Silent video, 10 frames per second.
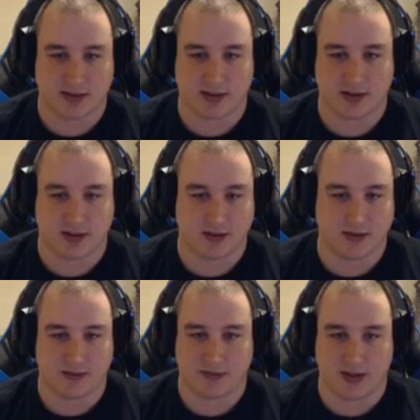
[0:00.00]
and you don't
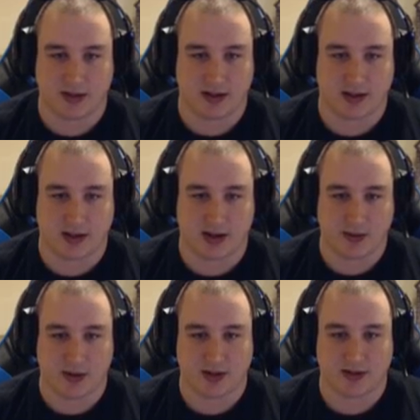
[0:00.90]
feel like
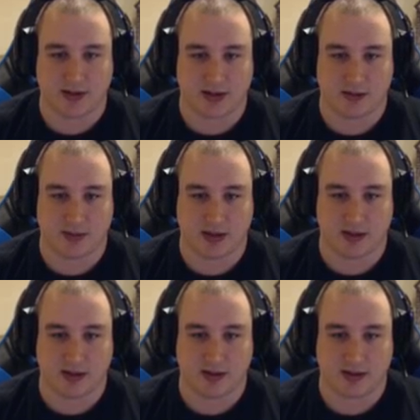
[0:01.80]
anywhere else is going to
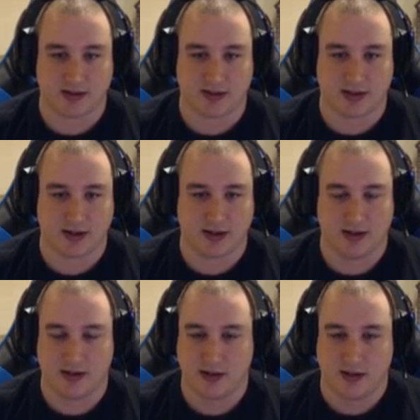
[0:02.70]
be necessary,
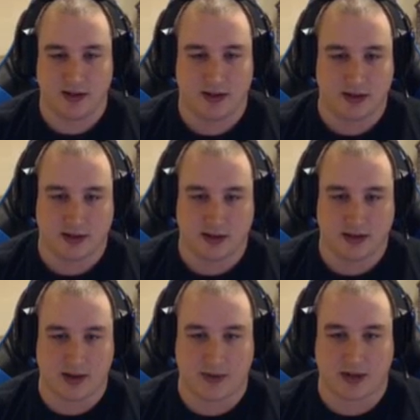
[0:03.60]

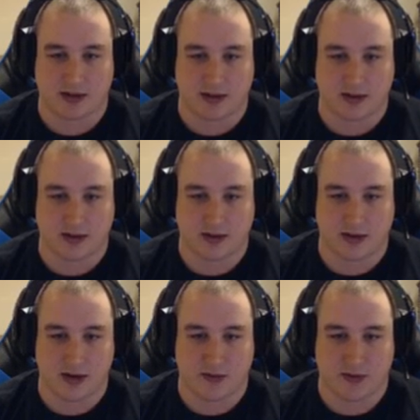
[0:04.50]
I mean,
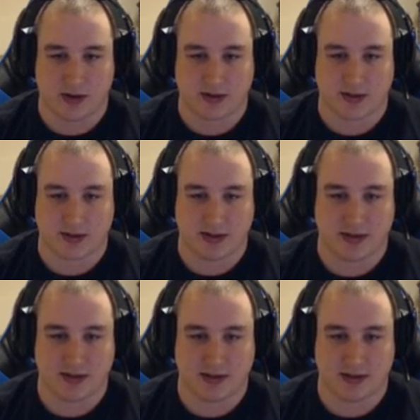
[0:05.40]
go for it. So
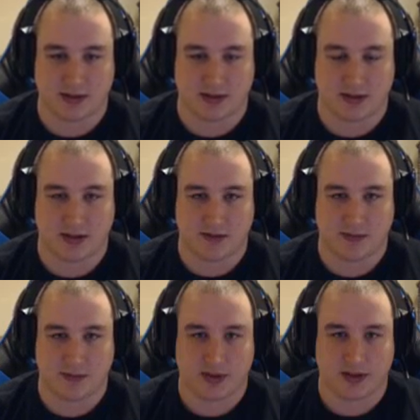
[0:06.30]
these are not
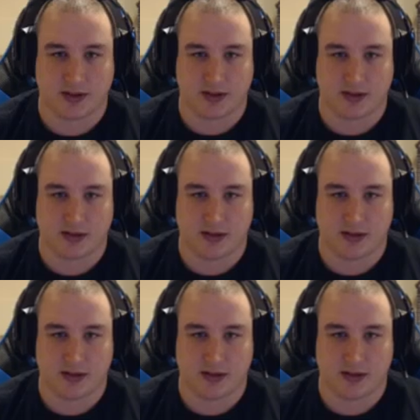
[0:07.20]
even plugged in.